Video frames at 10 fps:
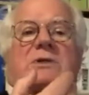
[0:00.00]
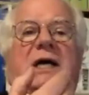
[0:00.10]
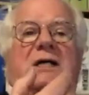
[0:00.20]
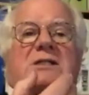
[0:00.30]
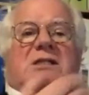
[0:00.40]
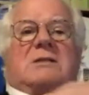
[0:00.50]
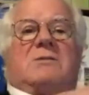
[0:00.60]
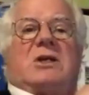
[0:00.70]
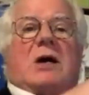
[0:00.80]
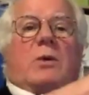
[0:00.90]
a sound system,
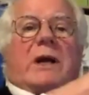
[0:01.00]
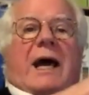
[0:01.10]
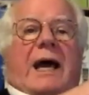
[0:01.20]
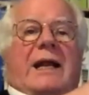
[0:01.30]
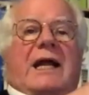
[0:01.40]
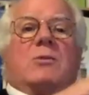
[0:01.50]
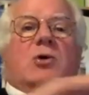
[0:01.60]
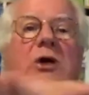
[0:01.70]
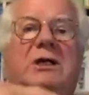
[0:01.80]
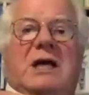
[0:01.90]
you don't want to add any
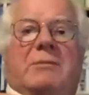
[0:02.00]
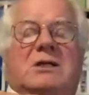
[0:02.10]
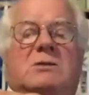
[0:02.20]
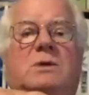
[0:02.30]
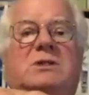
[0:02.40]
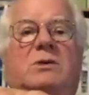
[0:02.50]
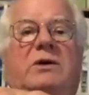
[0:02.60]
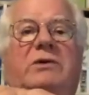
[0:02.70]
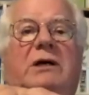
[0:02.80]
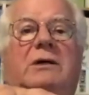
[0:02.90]
more contaminants
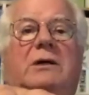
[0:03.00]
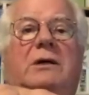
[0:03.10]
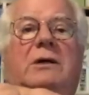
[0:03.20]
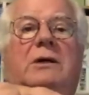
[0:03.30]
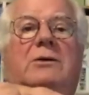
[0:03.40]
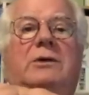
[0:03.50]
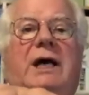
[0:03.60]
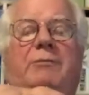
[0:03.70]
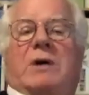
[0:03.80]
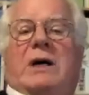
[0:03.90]
whatsoever to
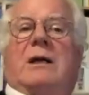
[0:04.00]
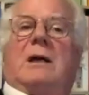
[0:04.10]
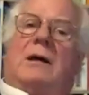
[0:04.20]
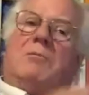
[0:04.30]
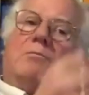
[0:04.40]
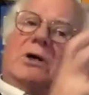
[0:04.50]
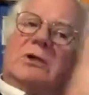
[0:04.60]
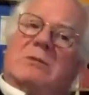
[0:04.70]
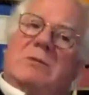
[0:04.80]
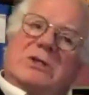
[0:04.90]
that. But
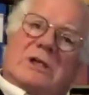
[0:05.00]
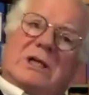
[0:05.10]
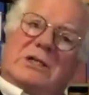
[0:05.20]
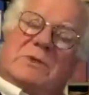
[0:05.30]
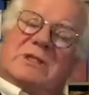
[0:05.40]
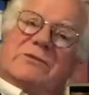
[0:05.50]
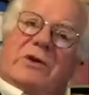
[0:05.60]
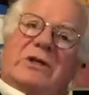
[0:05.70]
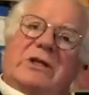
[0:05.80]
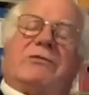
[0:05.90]
building musical instruments is
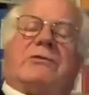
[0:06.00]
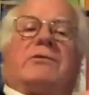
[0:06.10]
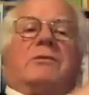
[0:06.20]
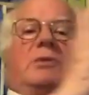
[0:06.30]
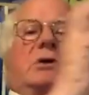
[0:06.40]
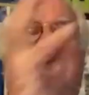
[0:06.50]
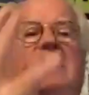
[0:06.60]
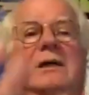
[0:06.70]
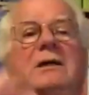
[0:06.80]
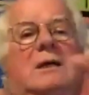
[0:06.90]
very different from
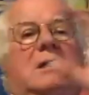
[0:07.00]
building